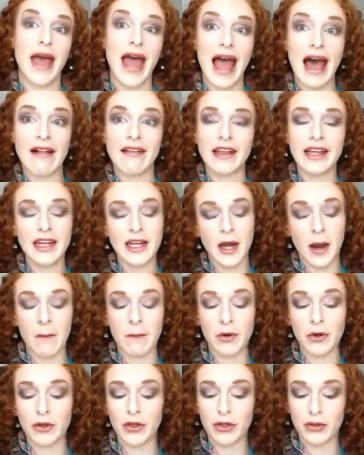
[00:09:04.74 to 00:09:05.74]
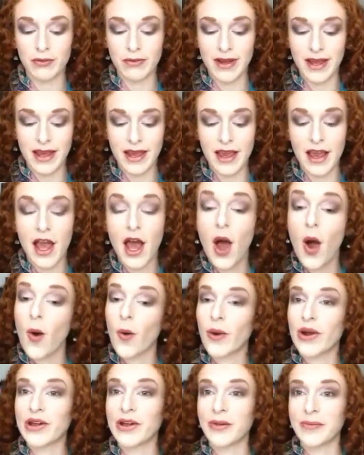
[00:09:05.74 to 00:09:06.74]
palette number 3
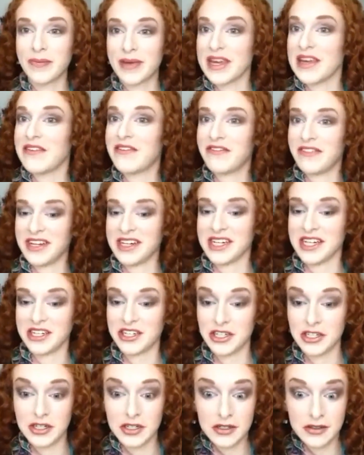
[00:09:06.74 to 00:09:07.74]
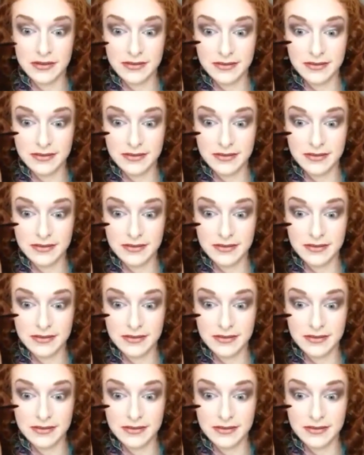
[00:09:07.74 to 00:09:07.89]
will be finished.